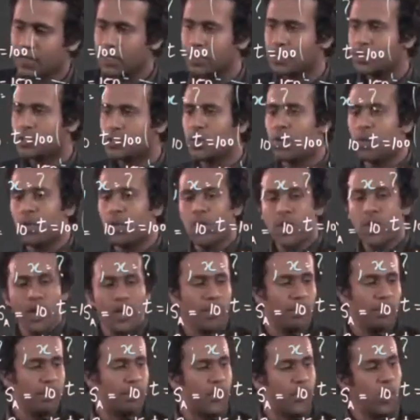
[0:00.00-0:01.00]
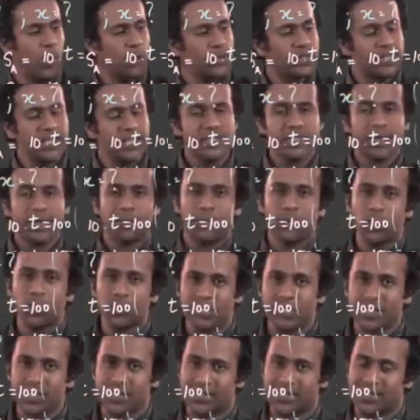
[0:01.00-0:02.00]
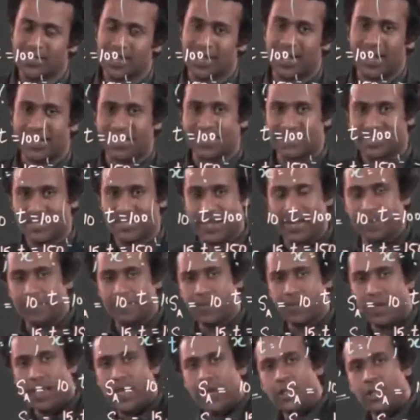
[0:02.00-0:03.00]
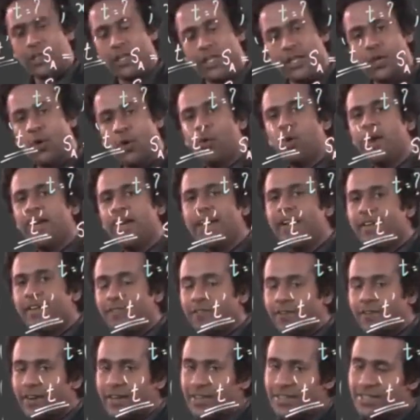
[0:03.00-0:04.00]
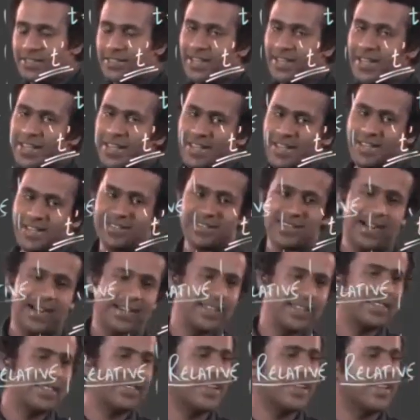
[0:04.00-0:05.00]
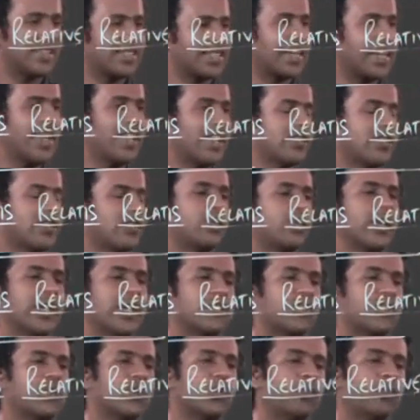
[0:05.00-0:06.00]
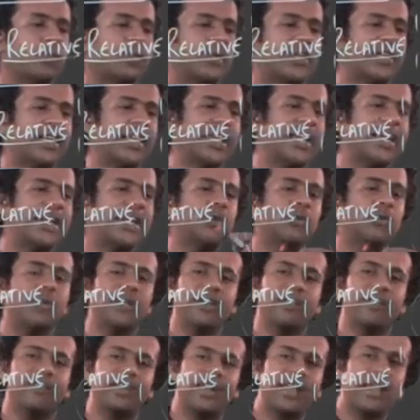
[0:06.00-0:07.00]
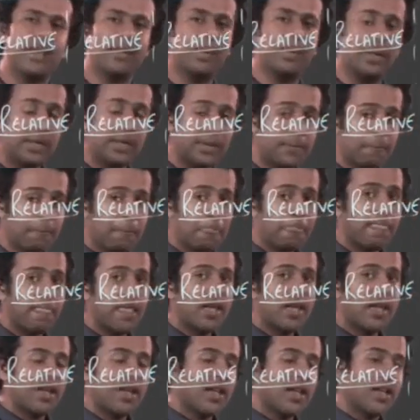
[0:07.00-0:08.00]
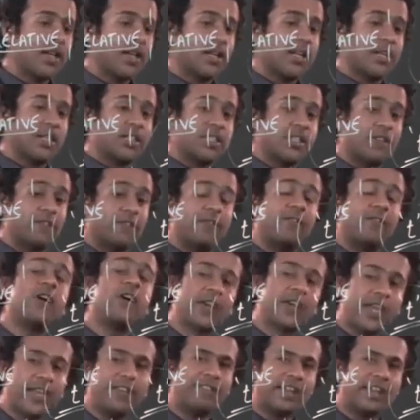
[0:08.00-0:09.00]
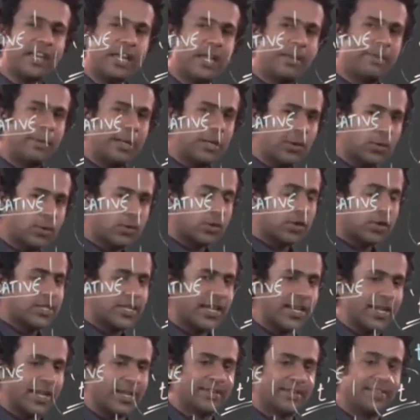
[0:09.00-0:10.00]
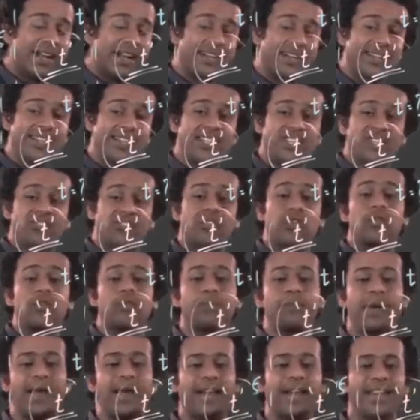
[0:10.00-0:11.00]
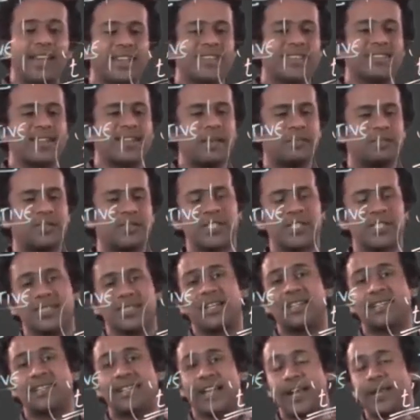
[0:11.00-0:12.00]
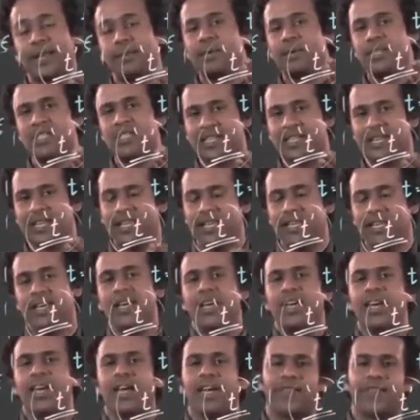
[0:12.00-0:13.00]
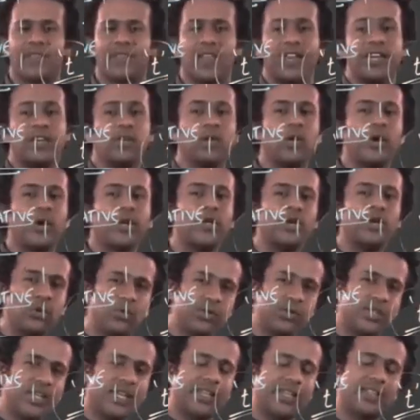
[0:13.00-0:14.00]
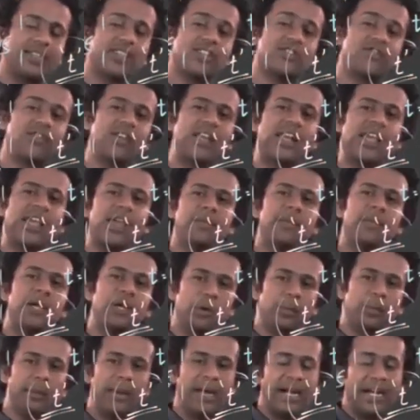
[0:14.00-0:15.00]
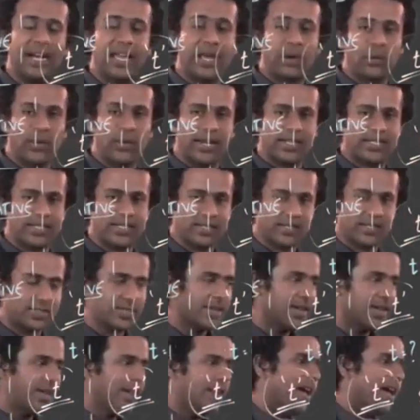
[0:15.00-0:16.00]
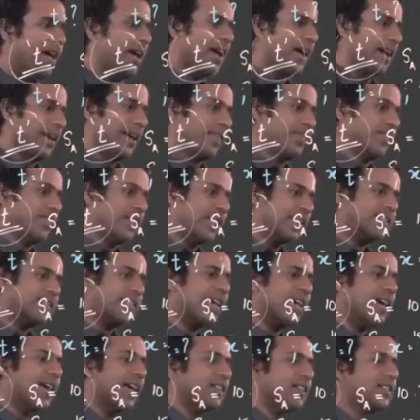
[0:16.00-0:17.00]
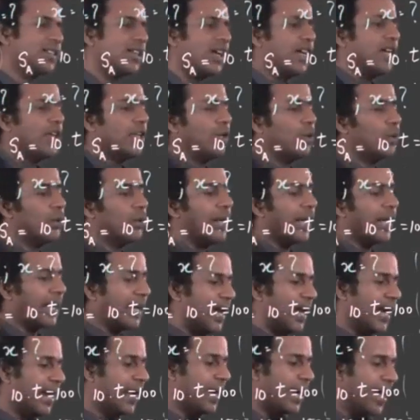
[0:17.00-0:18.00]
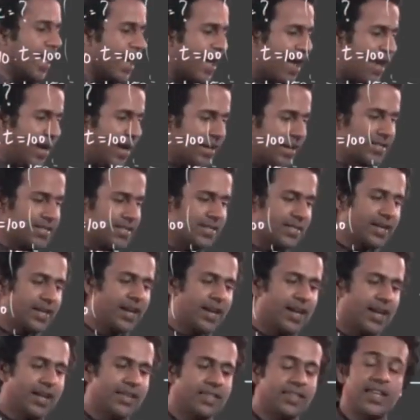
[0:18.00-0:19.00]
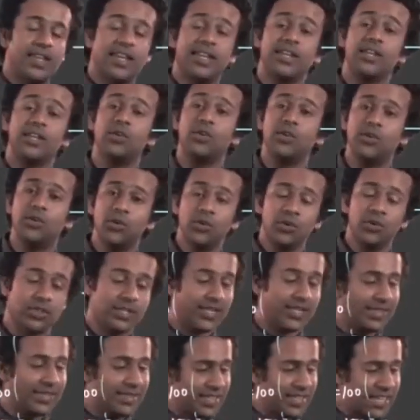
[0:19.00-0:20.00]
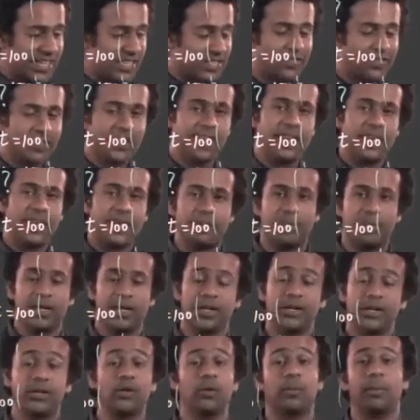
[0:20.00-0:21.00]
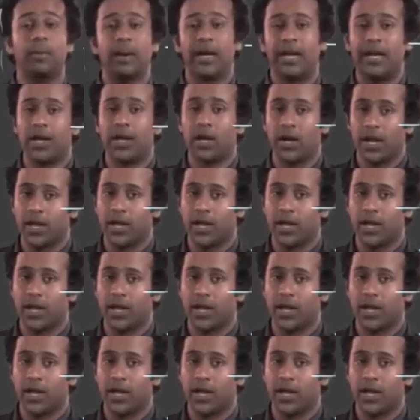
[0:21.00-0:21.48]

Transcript: So, both these approaches are same. The only difference is that in this case, we assume t to be a variable. The working variable, you could say, that is, you've made an assumption that time is t, and then you are using this variable to build equations. And in this case, you declared x, and then you used this variable to build your